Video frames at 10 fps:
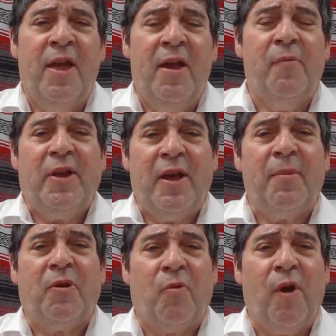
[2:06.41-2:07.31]
and we come
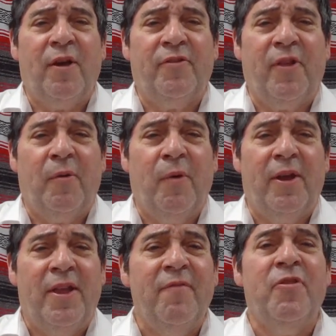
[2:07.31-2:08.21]
across that
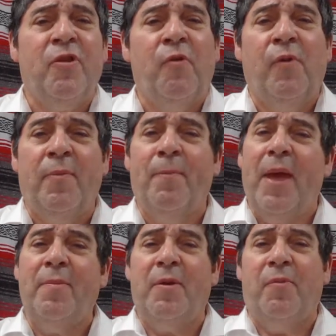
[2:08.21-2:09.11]
way, even though
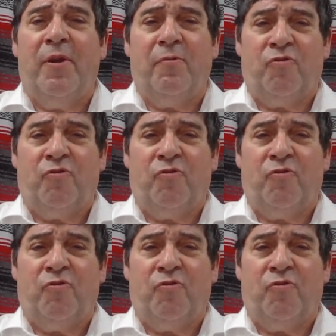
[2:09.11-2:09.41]
we're